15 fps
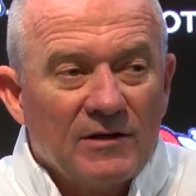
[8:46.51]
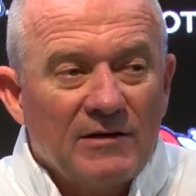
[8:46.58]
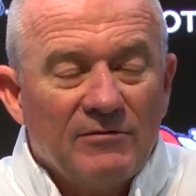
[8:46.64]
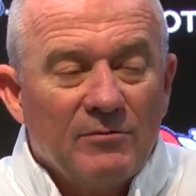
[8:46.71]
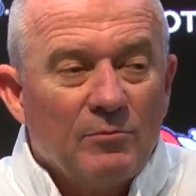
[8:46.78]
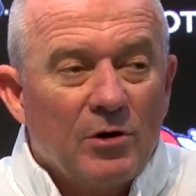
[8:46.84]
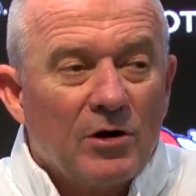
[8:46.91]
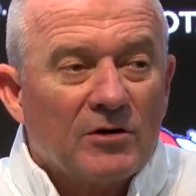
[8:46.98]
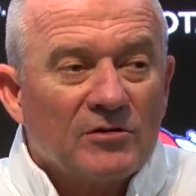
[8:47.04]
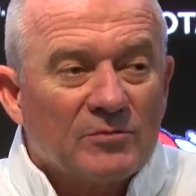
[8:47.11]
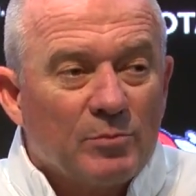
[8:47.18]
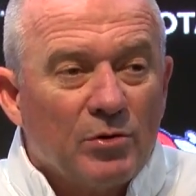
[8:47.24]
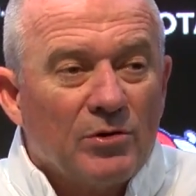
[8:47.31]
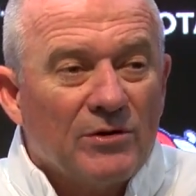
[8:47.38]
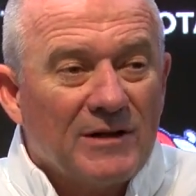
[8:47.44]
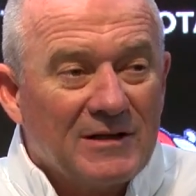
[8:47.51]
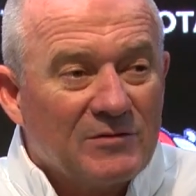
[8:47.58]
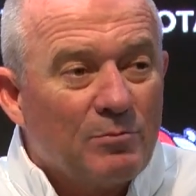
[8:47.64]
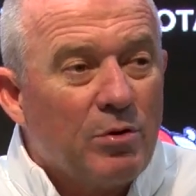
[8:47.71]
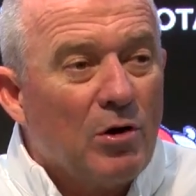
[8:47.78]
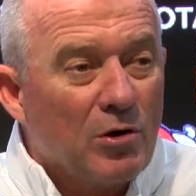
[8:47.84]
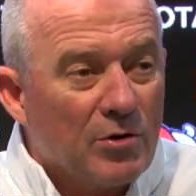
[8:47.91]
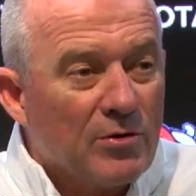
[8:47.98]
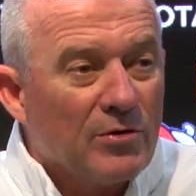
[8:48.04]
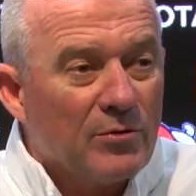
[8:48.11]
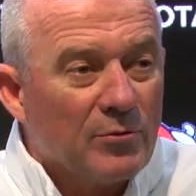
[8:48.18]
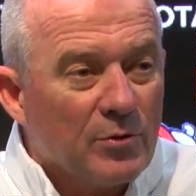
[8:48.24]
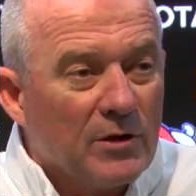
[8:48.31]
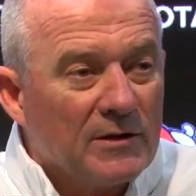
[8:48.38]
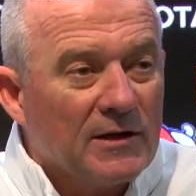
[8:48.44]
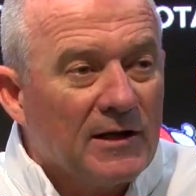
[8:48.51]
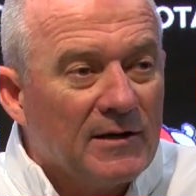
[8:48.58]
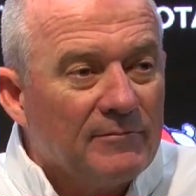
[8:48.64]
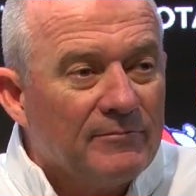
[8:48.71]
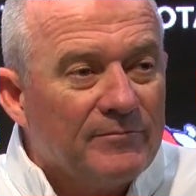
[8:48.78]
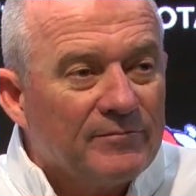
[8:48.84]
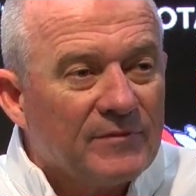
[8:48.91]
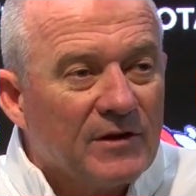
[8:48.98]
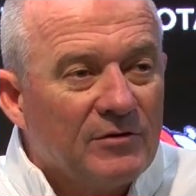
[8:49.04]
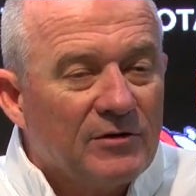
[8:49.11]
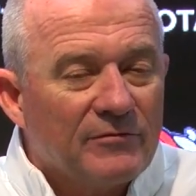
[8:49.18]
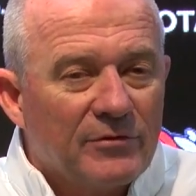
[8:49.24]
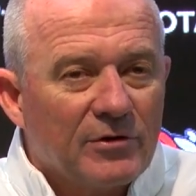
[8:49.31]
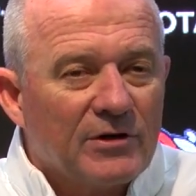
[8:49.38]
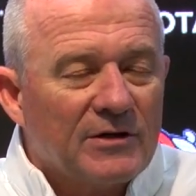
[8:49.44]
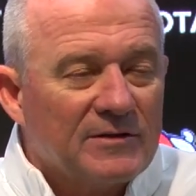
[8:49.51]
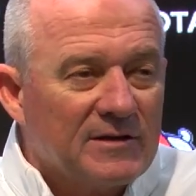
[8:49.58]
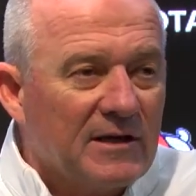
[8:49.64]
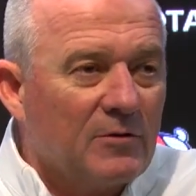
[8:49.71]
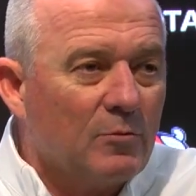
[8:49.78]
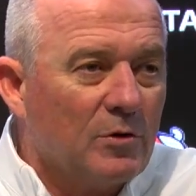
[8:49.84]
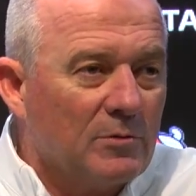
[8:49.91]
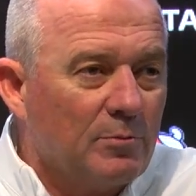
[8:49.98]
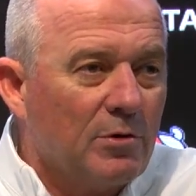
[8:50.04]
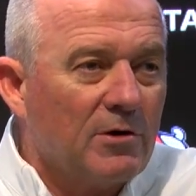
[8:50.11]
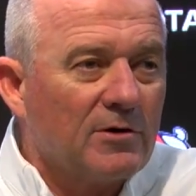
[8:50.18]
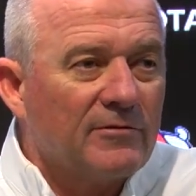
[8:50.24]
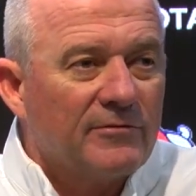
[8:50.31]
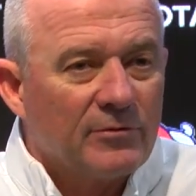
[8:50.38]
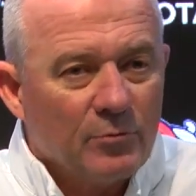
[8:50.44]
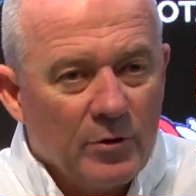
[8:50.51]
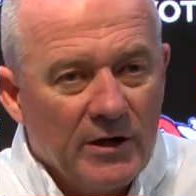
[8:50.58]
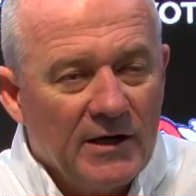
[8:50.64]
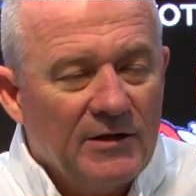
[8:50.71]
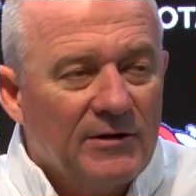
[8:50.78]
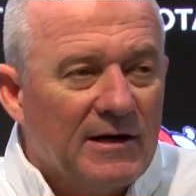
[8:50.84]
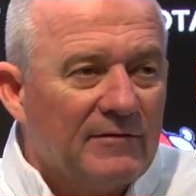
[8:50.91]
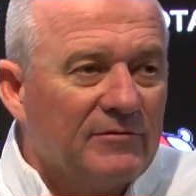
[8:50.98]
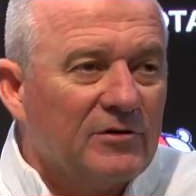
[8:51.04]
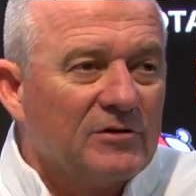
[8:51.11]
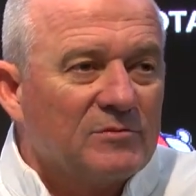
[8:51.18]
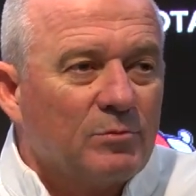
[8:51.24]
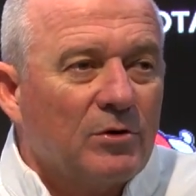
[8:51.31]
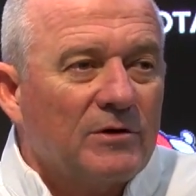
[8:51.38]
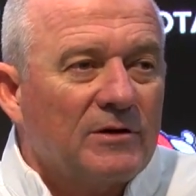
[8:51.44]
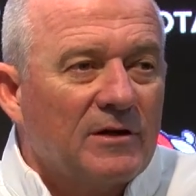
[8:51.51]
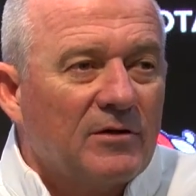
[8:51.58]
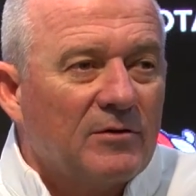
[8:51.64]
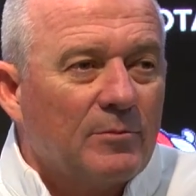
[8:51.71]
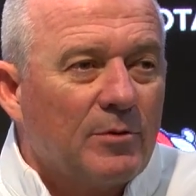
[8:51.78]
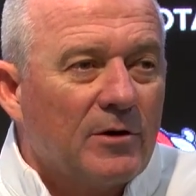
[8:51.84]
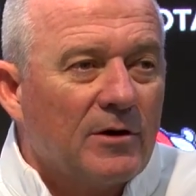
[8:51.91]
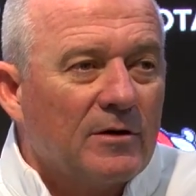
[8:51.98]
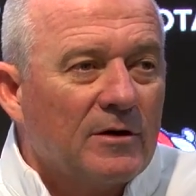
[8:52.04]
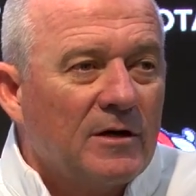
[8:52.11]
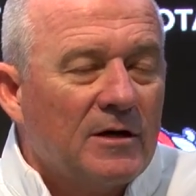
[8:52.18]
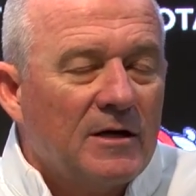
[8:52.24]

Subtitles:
Even Marcus Pullen, that's part of the run game. If they're going to take one part over the way, you have to exploit the other part.